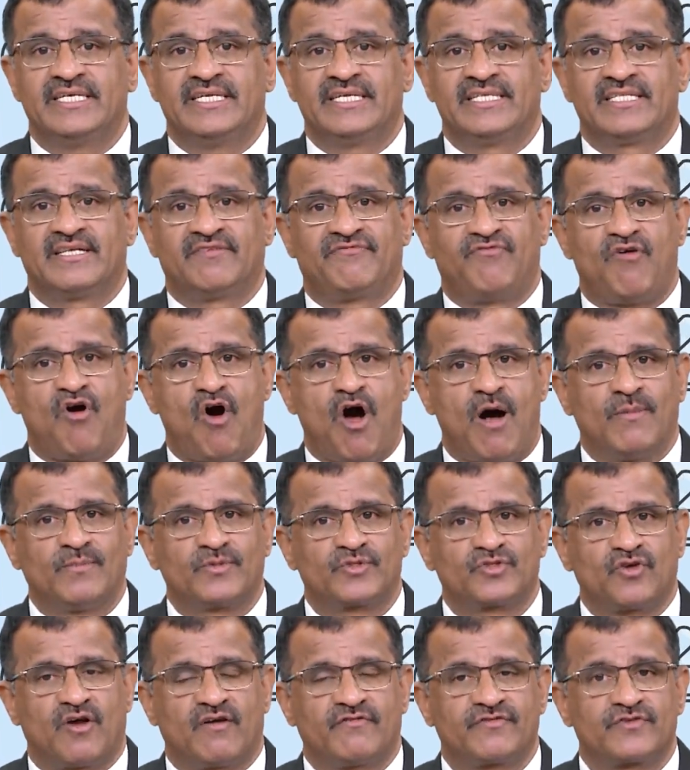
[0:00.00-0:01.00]
in the
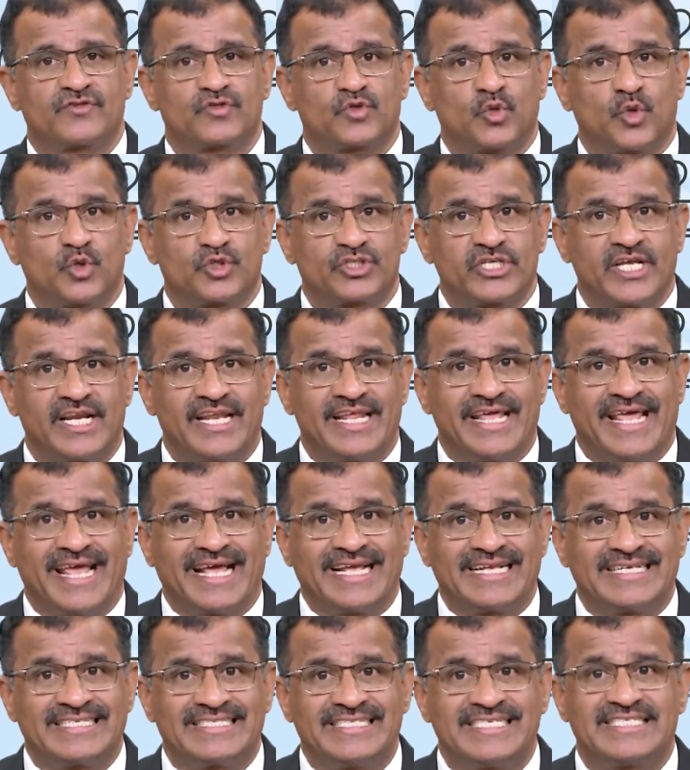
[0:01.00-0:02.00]
forms of social
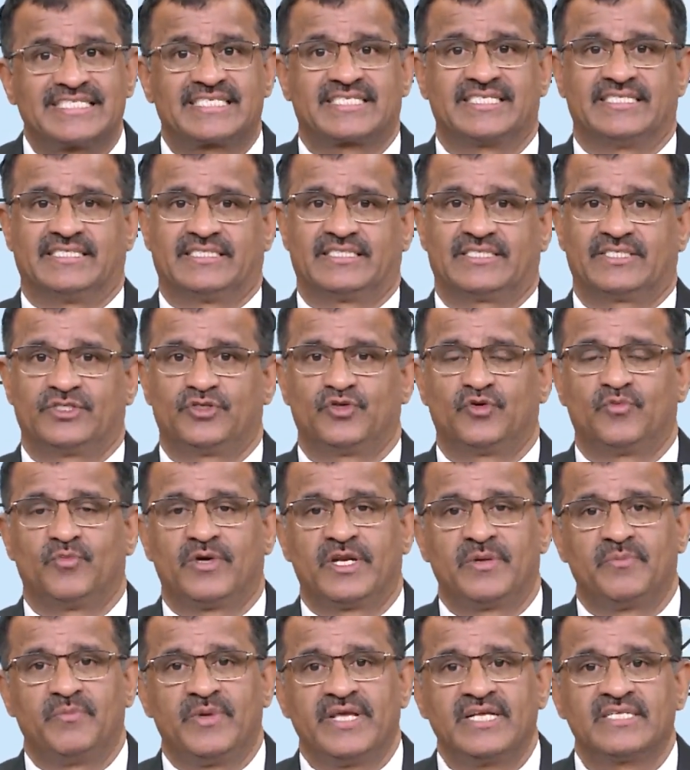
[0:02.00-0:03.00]
existence.
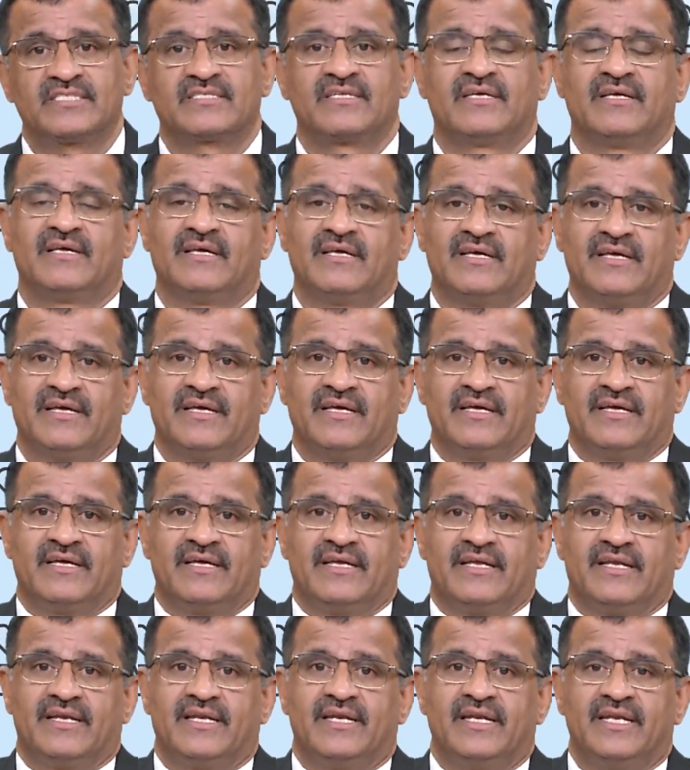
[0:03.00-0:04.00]
Human beings
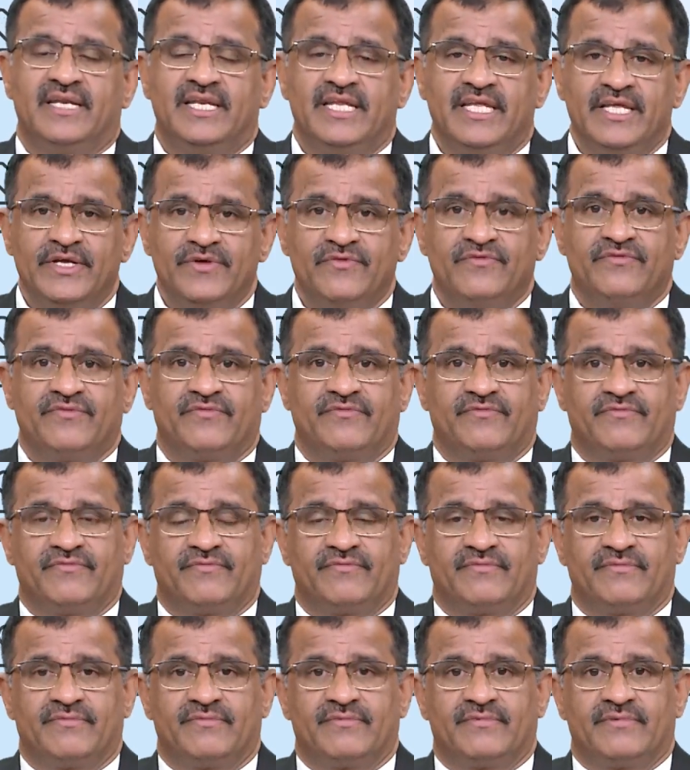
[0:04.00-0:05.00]
live
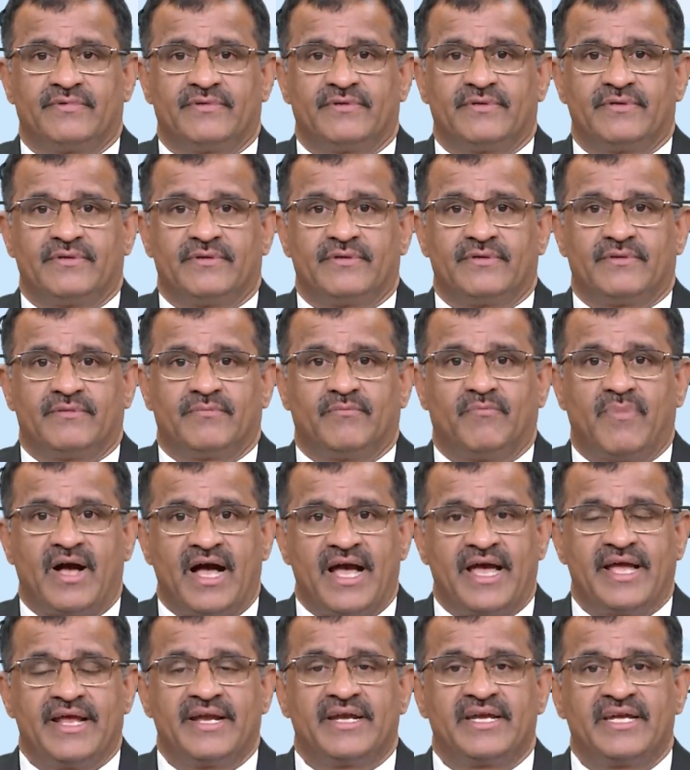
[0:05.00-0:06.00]

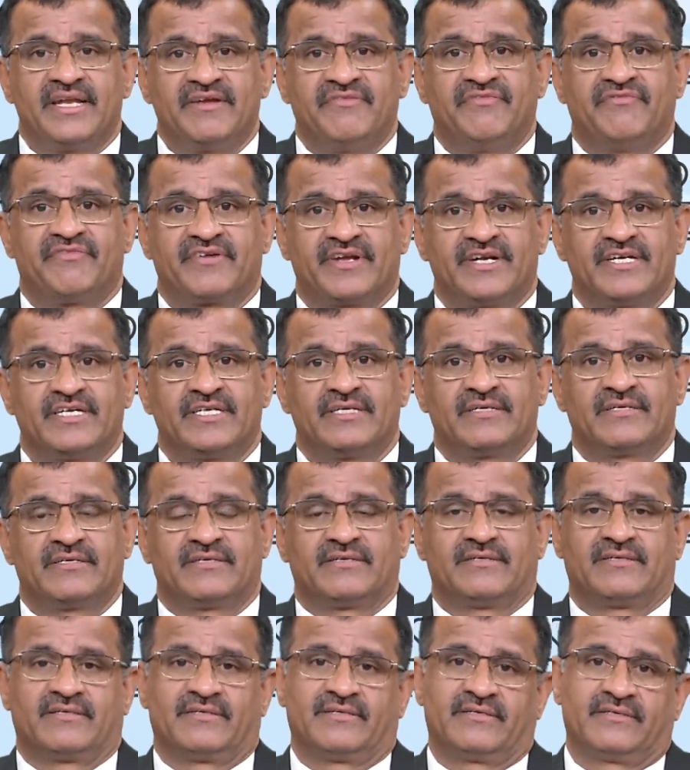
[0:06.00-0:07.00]
by different
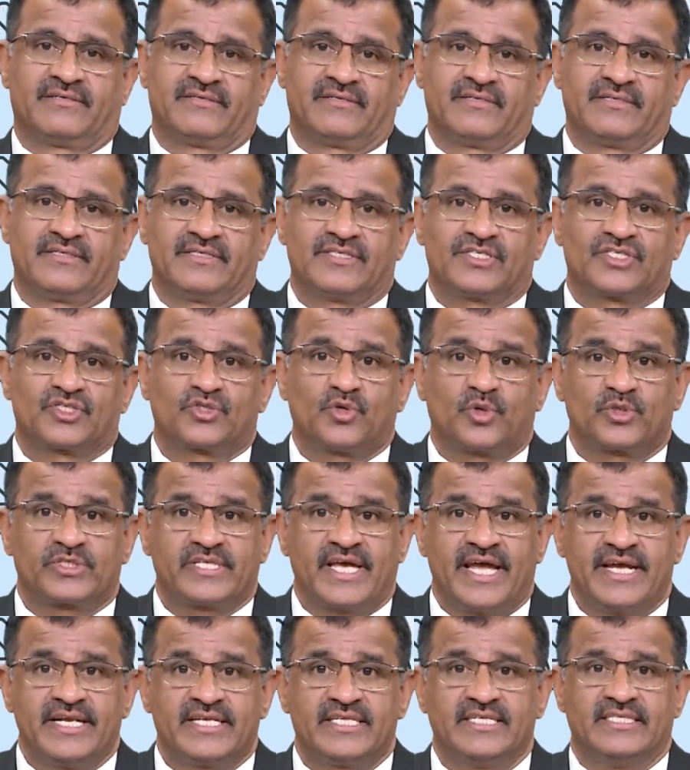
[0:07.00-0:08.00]

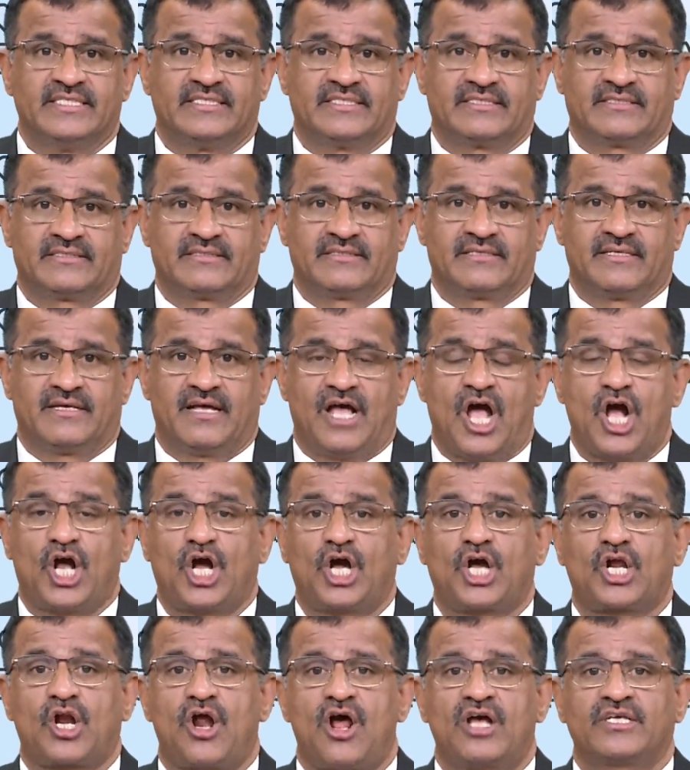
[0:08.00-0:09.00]
societies
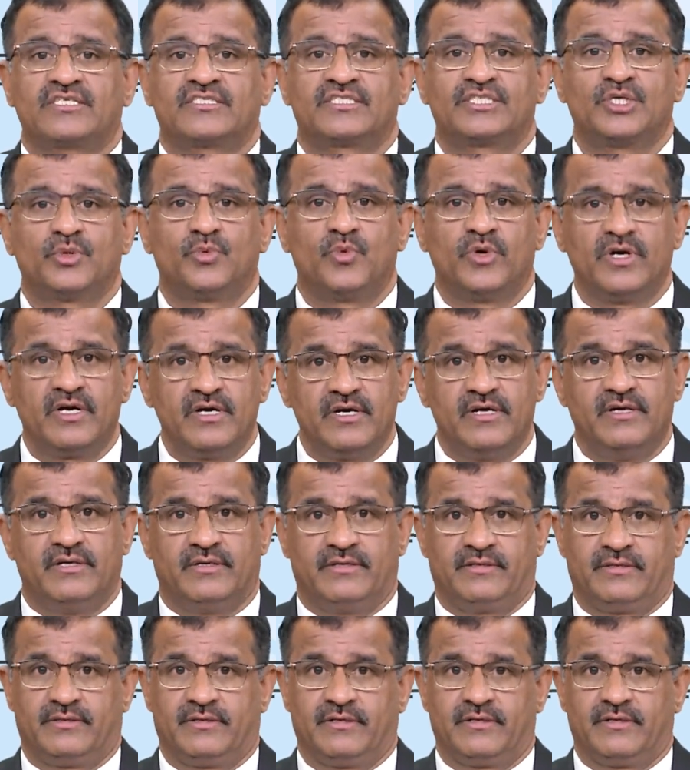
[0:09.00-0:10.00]
across the world
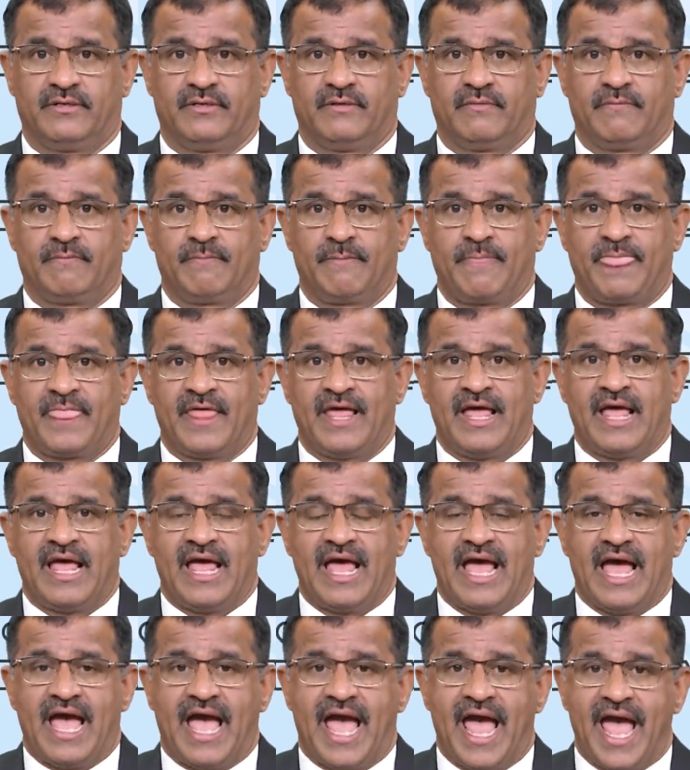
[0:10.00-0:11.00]

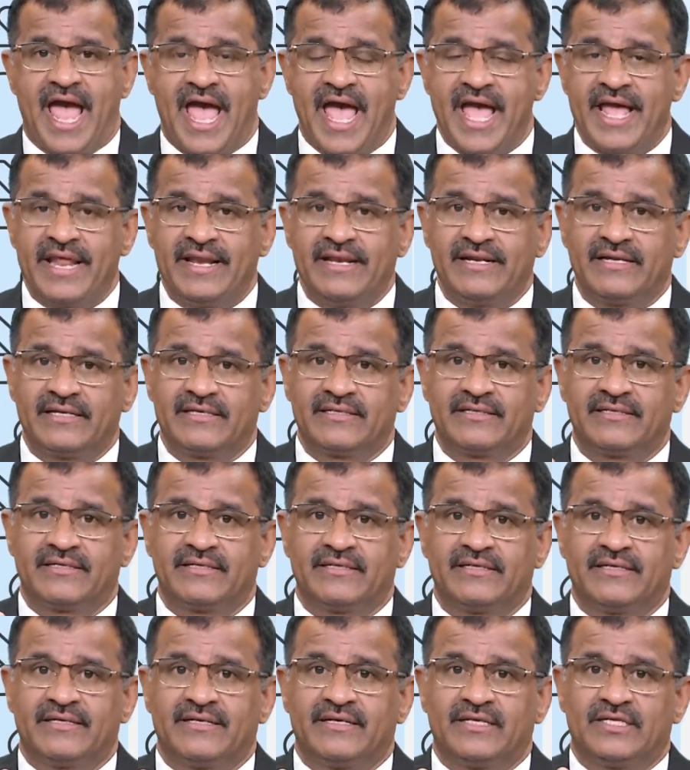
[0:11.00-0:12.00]
and
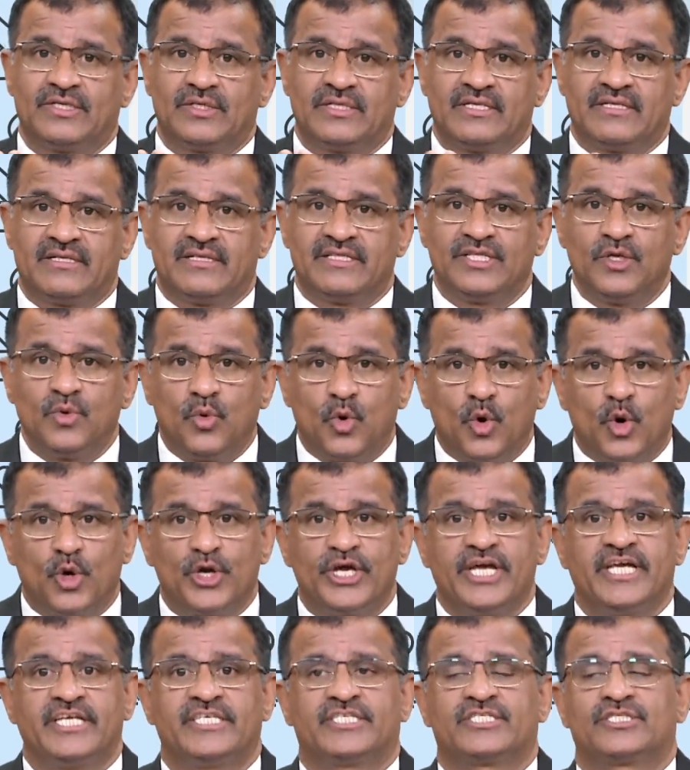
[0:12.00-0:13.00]
the
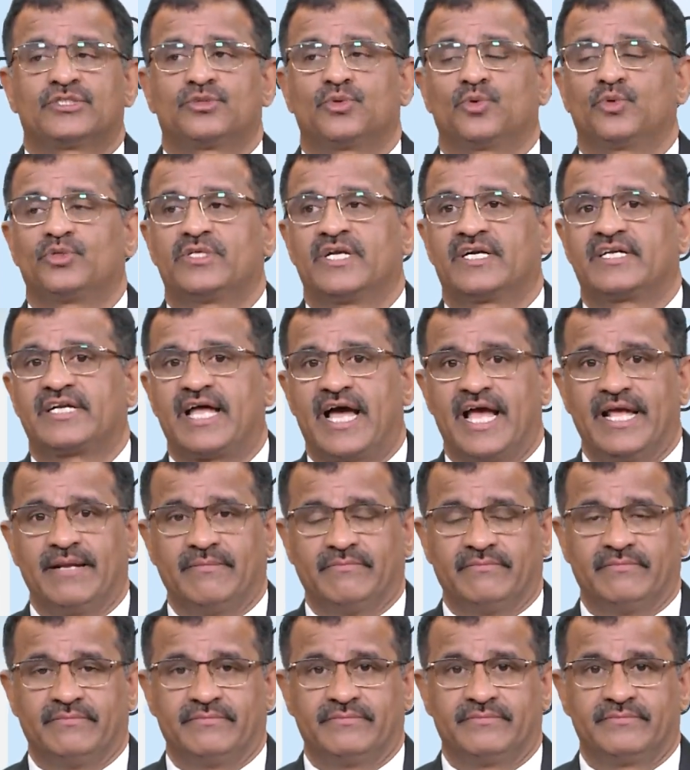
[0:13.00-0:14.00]
OH through the time,
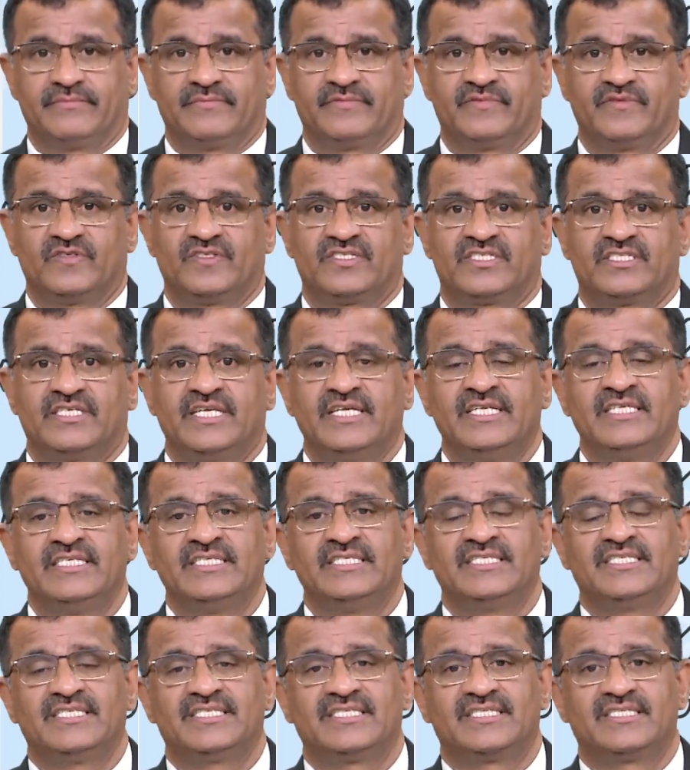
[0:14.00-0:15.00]

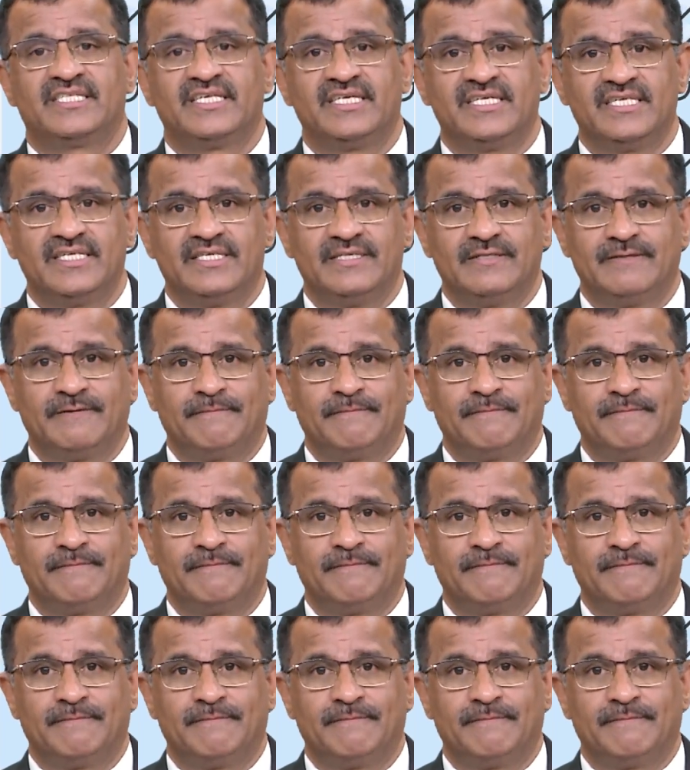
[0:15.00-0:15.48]
since the